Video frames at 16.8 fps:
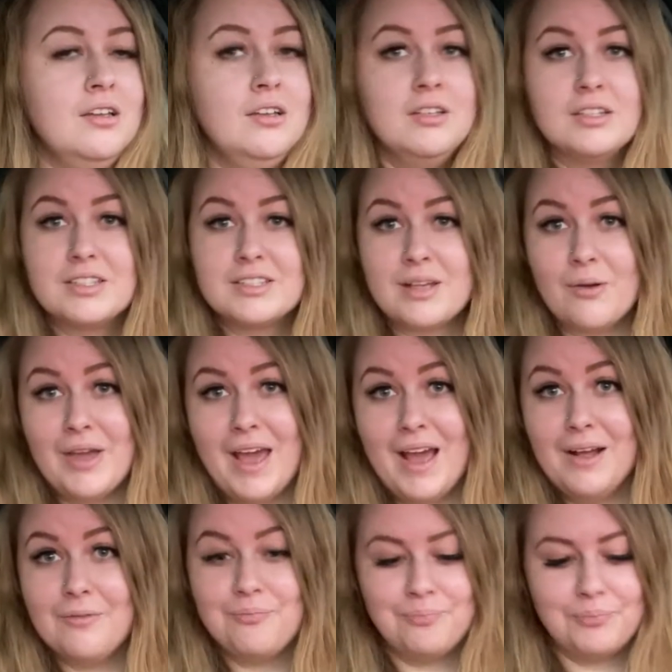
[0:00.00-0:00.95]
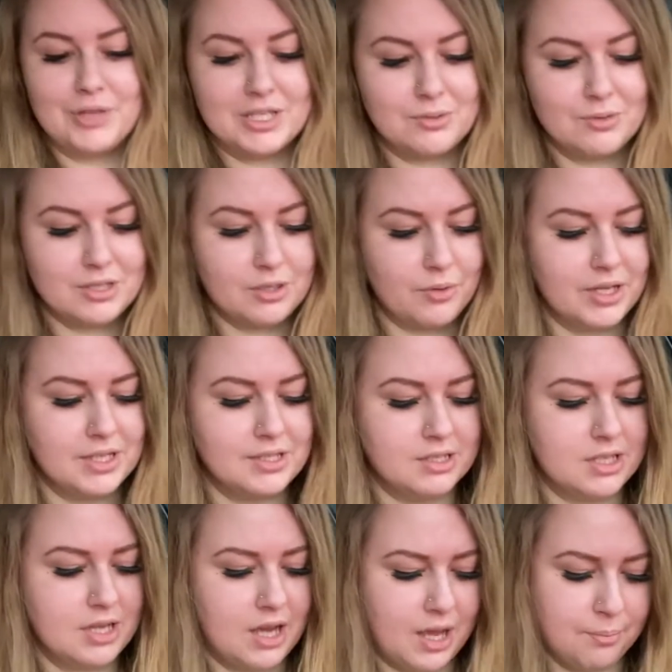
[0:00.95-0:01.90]
So yeah, this was a waste
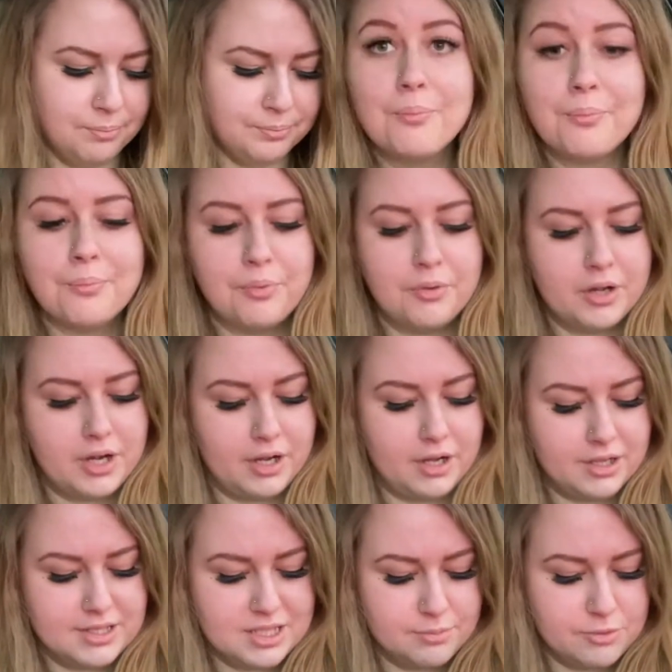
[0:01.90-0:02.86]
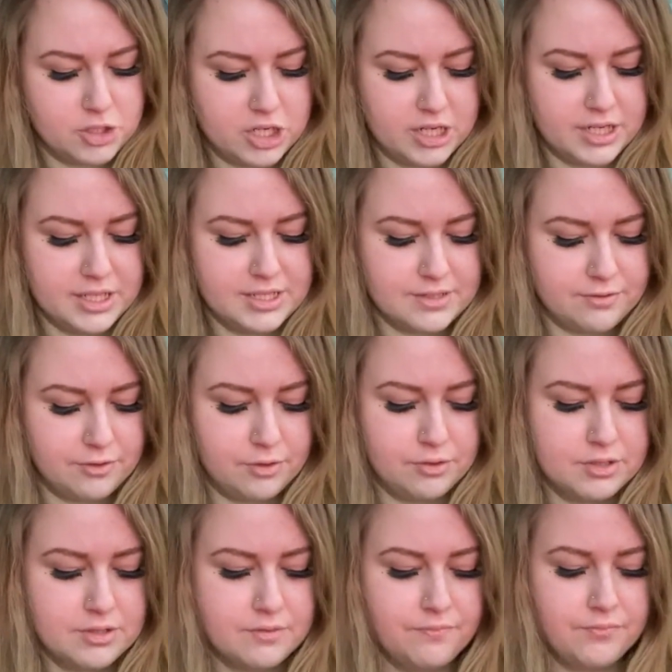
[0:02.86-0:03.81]
of time, but I got some Chinese
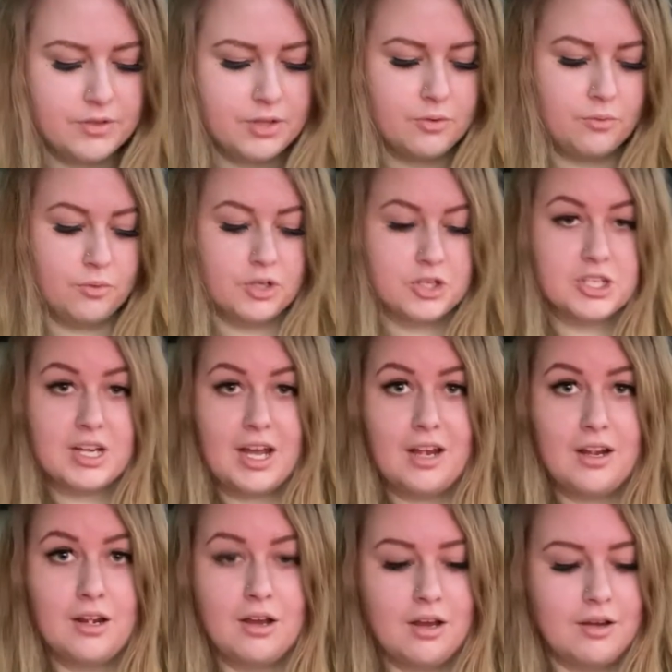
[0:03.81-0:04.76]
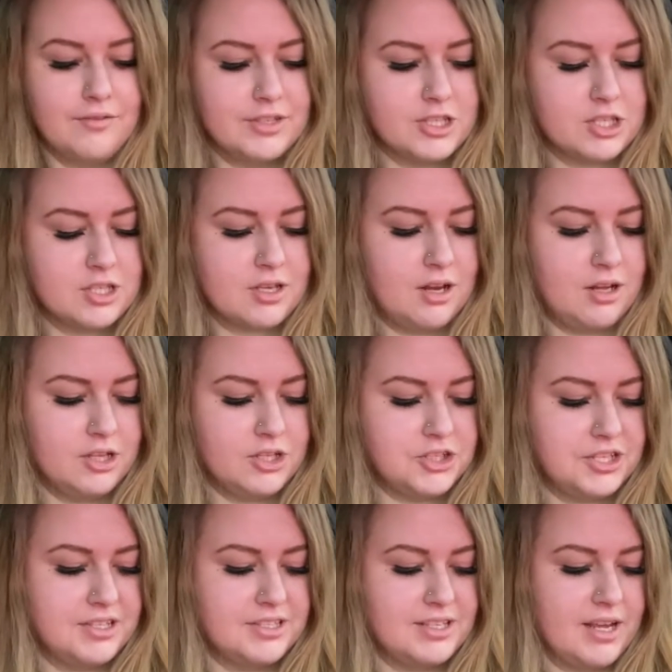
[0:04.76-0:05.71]
food which I love. It's called
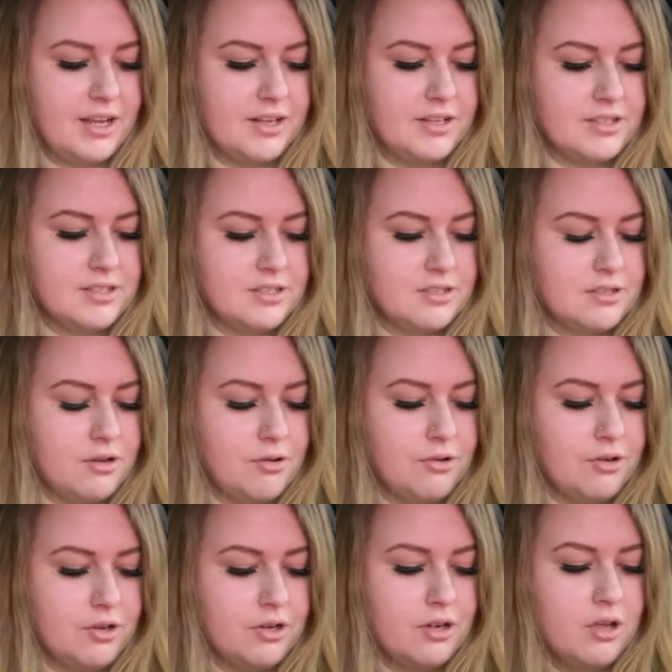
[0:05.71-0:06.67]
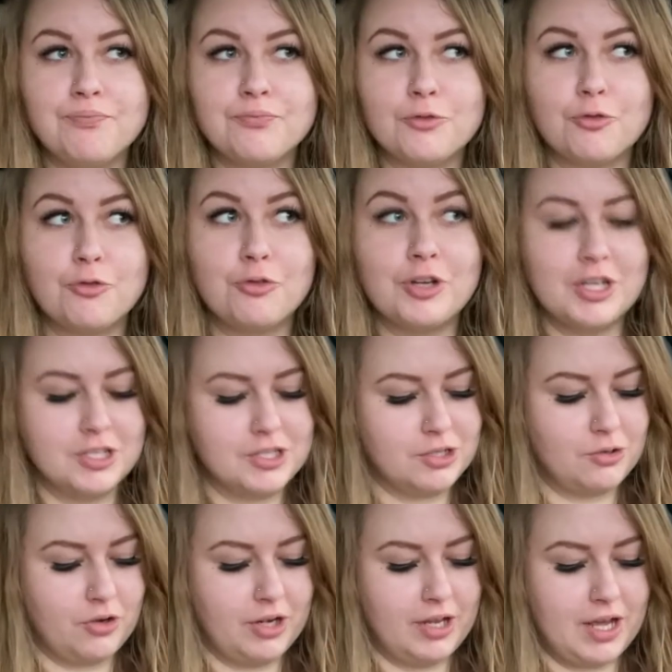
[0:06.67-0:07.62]
ginseng. It's so good. Funny
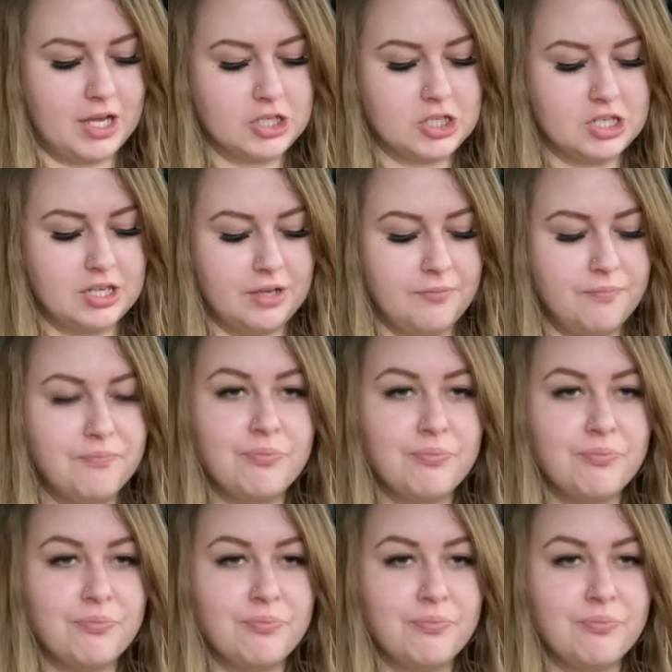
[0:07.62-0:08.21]
story, actually,